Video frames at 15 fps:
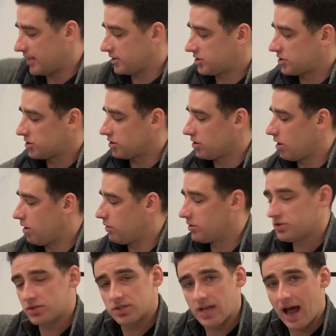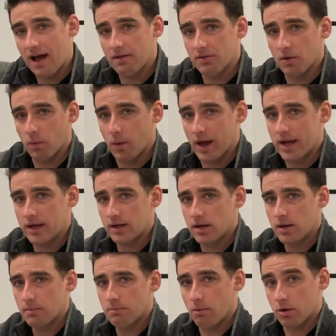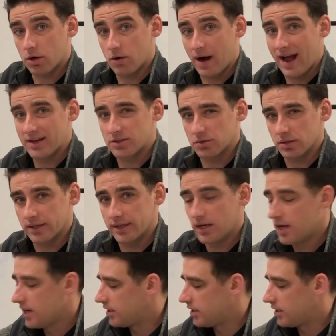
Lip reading: it slows down the weight more gradually.